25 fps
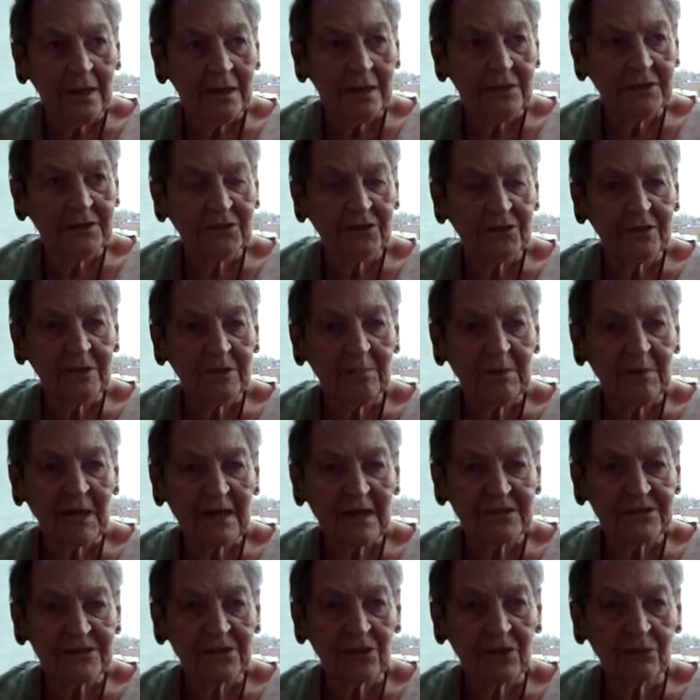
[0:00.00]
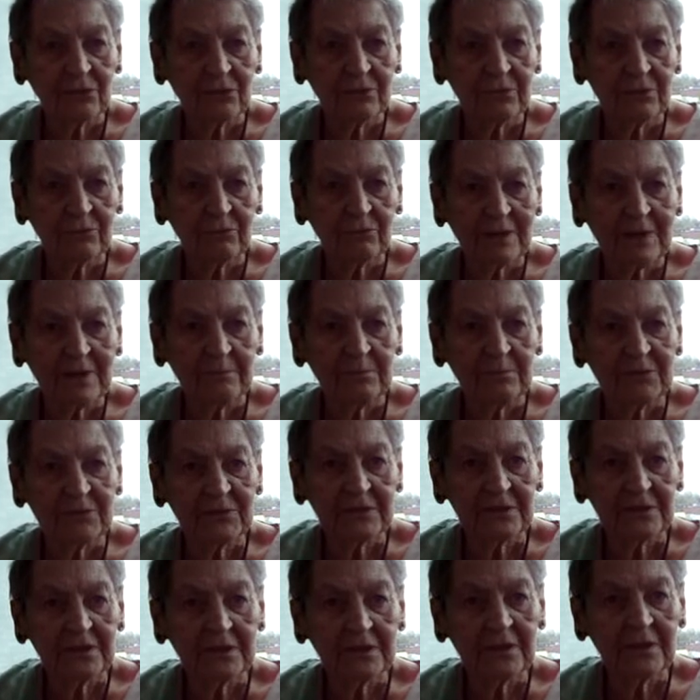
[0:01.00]
until you pass out and
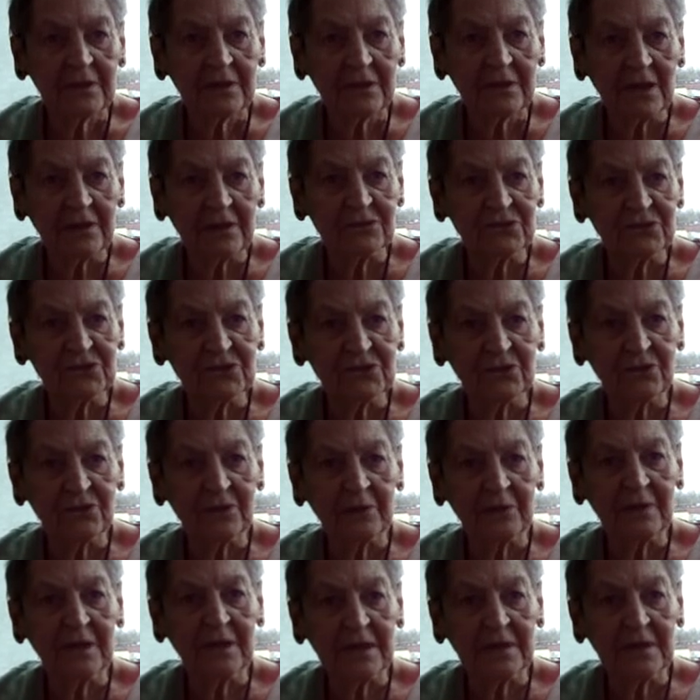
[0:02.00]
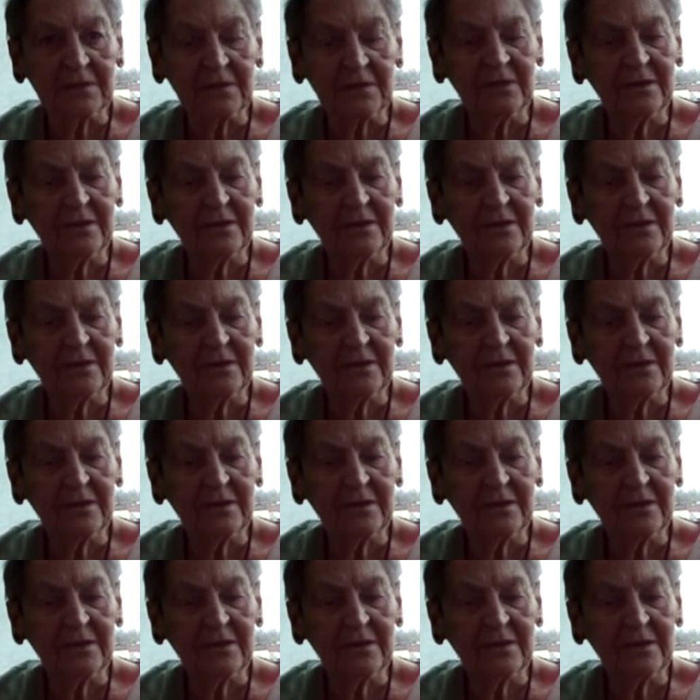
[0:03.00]
raped and guns to your head.